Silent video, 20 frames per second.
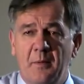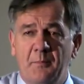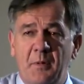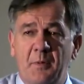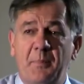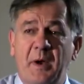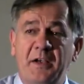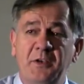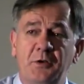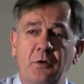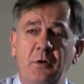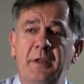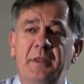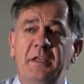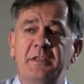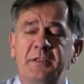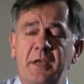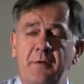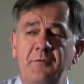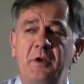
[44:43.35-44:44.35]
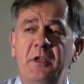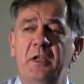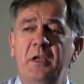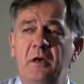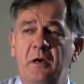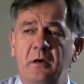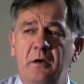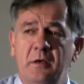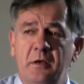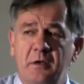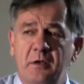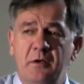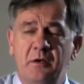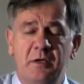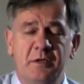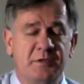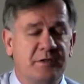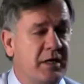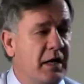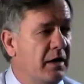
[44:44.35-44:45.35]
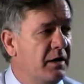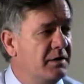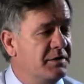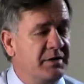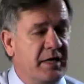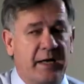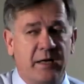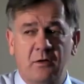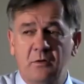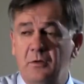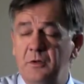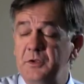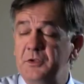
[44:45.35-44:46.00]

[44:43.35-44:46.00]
But by doing this every year, you can stay on a cycle